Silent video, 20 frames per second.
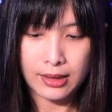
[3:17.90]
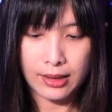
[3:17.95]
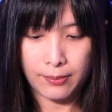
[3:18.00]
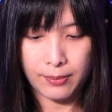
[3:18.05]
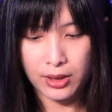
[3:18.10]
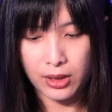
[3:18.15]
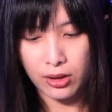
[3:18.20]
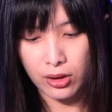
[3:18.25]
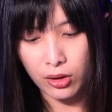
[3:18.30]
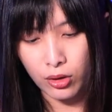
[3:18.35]

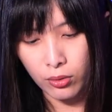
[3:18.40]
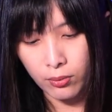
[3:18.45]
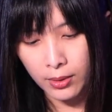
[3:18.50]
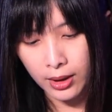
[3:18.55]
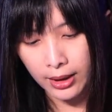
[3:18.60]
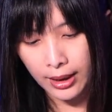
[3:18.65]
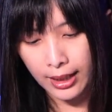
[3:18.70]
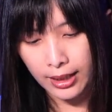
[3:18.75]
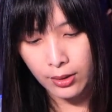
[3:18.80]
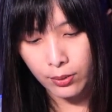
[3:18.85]
I'm
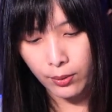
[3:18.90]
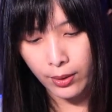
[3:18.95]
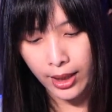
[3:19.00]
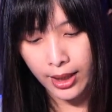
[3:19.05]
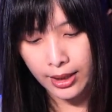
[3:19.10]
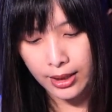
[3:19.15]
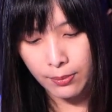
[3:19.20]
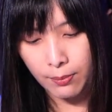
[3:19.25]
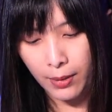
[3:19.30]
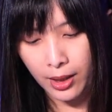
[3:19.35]
assuming that's
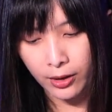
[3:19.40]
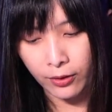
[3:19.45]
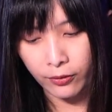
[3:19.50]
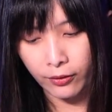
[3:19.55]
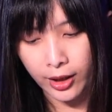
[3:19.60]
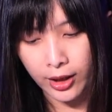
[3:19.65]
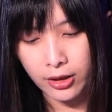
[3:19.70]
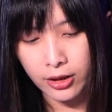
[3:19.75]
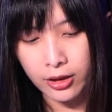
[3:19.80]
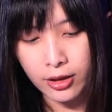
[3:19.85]
where it's
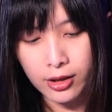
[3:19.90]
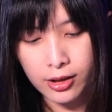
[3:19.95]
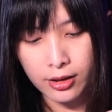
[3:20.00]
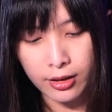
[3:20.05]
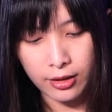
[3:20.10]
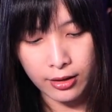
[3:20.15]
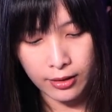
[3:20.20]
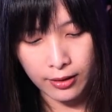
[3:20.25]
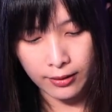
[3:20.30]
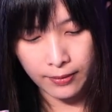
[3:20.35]
manufactured.
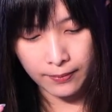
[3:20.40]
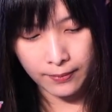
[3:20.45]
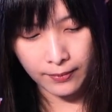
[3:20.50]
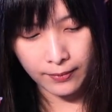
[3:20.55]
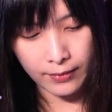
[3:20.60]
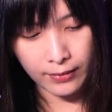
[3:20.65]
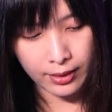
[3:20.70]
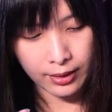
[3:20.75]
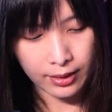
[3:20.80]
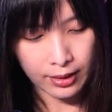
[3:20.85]

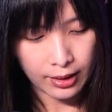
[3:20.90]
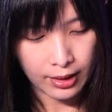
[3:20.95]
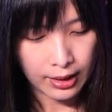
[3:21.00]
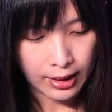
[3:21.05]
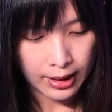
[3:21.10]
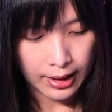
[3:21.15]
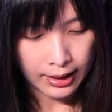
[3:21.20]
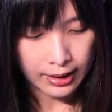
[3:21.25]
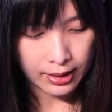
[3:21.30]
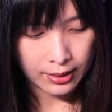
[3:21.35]

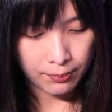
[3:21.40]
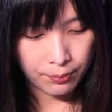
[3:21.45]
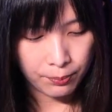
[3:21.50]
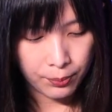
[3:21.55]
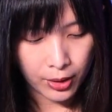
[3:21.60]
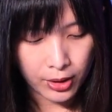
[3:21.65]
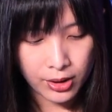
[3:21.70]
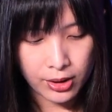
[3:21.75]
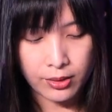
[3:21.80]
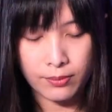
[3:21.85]
The
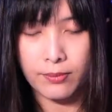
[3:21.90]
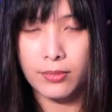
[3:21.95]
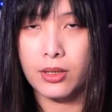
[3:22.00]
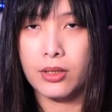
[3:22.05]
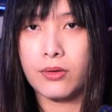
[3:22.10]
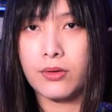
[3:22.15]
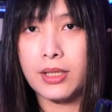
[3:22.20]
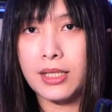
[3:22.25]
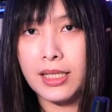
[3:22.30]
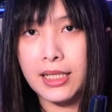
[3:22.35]
bottom,
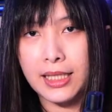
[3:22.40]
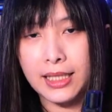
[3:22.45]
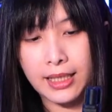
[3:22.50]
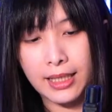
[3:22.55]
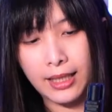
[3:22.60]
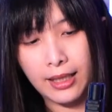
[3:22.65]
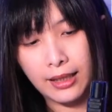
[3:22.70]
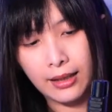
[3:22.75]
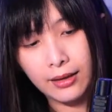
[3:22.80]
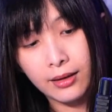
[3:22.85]
you see
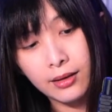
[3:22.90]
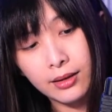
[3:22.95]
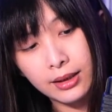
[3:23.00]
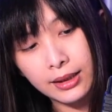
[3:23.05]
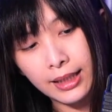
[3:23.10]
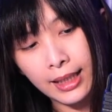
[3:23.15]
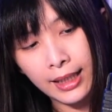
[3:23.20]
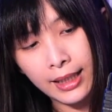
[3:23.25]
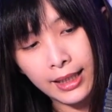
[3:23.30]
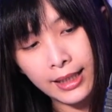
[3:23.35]

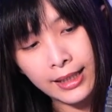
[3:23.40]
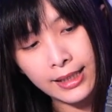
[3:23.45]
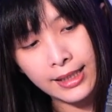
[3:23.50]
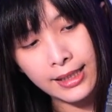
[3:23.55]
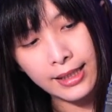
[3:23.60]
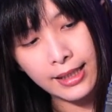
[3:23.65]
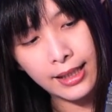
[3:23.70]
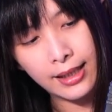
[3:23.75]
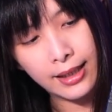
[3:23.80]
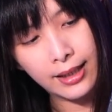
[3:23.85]
that
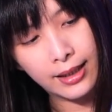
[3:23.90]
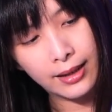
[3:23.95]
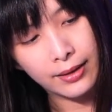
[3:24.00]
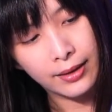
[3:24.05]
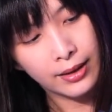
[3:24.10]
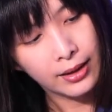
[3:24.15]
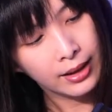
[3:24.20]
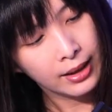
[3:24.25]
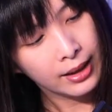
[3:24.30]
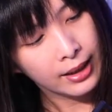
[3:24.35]
it's
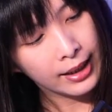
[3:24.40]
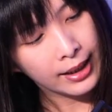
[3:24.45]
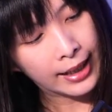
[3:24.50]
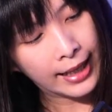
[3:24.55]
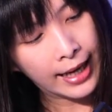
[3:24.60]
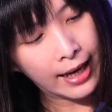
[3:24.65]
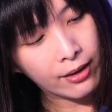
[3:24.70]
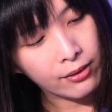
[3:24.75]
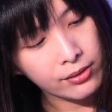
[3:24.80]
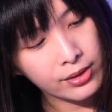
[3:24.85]

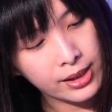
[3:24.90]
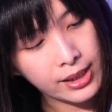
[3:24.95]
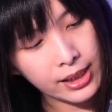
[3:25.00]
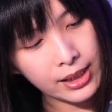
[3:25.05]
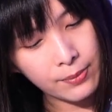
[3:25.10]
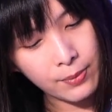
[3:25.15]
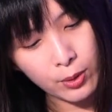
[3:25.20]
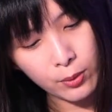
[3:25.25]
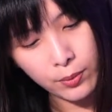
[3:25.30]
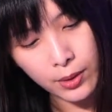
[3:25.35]
Cal
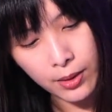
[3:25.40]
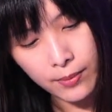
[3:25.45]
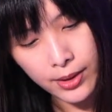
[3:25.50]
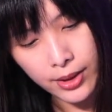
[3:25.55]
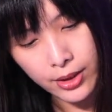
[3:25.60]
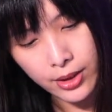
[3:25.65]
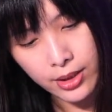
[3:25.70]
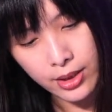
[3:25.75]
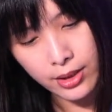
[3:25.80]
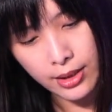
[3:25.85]
6mm
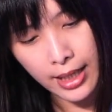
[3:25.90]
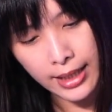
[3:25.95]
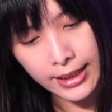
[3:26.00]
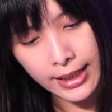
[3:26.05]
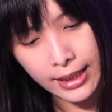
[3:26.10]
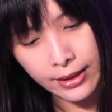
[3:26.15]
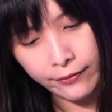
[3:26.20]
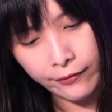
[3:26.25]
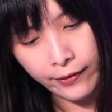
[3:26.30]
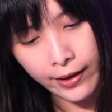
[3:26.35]
BB, just
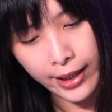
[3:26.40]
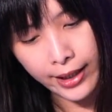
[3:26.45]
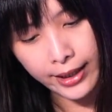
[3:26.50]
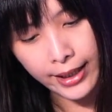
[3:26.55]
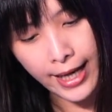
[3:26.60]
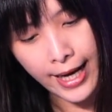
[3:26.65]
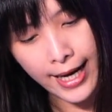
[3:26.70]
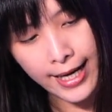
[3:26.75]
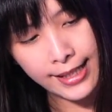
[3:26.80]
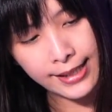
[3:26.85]

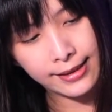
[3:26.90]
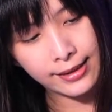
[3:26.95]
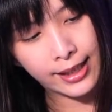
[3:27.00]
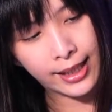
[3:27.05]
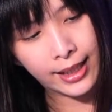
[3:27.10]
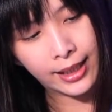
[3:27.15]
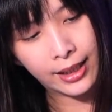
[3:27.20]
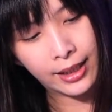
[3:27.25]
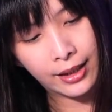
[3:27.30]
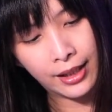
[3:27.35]
identified as
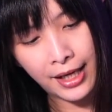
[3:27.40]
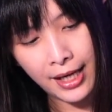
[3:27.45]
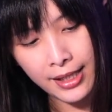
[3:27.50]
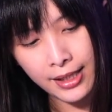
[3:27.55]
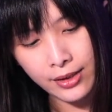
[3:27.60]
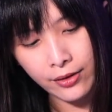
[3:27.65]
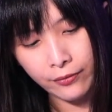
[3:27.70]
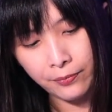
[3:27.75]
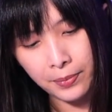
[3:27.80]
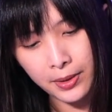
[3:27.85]
a
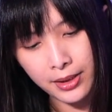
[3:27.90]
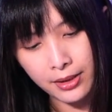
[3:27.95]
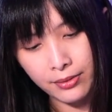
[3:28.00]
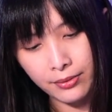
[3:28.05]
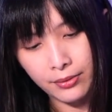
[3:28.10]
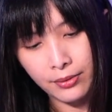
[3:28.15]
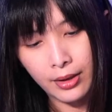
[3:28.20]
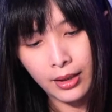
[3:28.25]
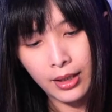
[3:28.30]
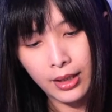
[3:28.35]
airsoft
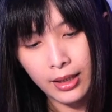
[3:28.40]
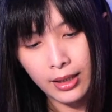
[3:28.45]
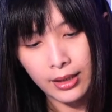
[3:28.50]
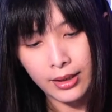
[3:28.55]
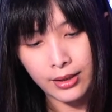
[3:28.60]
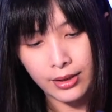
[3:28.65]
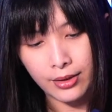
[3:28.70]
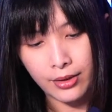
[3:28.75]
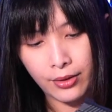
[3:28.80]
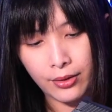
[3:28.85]
pistol.
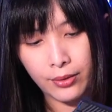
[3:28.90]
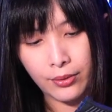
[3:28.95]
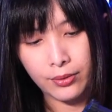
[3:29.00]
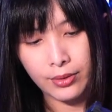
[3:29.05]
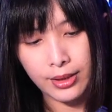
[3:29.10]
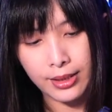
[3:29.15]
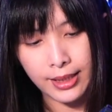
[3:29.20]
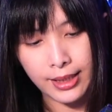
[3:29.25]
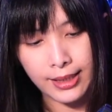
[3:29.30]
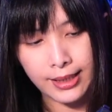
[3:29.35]
So
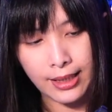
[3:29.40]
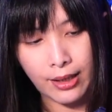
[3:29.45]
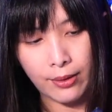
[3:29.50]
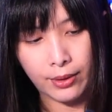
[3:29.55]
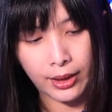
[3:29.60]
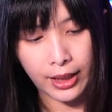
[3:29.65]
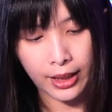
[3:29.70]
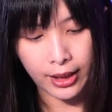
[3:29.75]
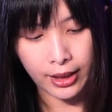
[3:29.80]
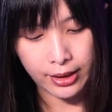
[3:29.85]
Sig
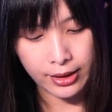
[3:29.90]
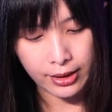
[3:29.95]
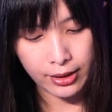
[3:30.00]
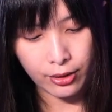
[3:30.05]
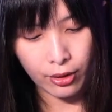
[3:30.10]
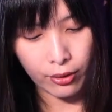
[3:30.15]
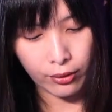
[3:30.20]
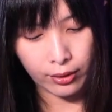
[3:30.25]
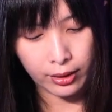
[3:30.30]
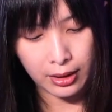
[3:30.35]
Sauer here, it's
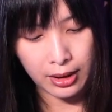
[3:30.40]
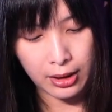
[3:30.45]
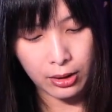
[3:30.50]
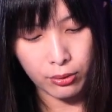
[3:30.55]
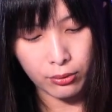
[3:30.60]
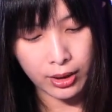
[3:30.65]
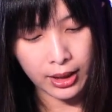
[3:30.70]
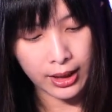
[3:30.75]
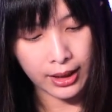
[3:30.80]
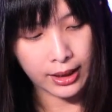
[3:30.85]
got the
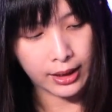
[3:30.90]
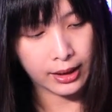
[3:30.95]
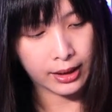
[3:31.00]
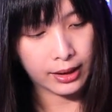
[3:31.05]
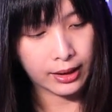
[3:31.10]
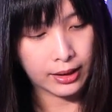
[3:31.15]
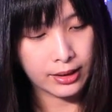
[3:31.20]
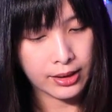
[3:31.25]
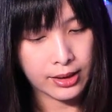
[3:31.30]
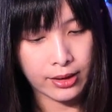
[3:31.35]
unique
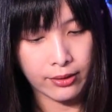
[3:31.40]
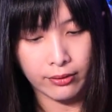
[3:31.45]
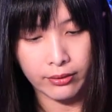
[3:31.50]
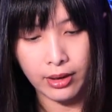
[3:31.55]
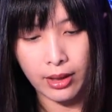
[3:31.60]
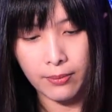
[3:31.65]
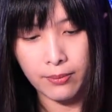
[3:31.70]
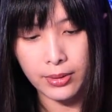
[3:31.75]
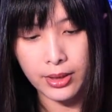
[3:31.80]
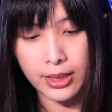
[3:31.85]
serial
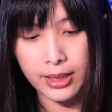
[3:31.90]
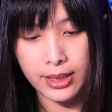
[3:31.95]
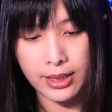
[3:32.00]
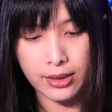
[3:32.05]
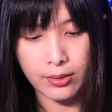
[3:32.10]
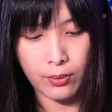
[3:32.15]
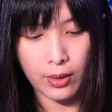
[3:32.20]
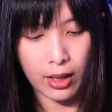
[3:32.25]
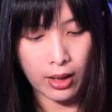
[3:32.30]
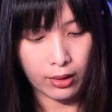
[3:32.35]
numbers
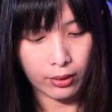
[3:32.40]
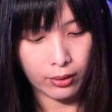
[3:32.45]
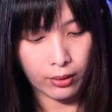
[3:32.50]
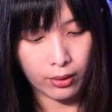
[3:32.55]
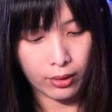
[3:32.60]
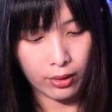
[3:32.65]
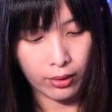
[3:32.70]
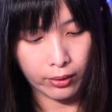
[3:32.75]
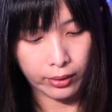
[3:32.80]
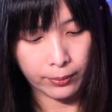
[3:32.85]
as well
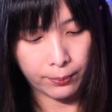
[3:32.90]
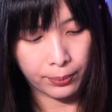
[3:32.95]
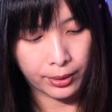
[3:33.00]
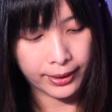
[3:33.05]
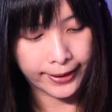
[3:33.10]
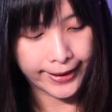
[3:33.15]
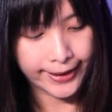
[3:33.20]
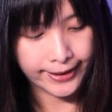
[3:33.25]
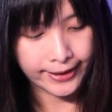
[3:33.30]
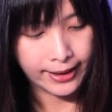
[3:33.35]
on a
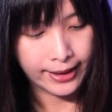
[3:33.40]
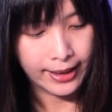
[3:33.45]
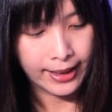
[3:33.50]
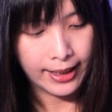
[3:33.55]
plate.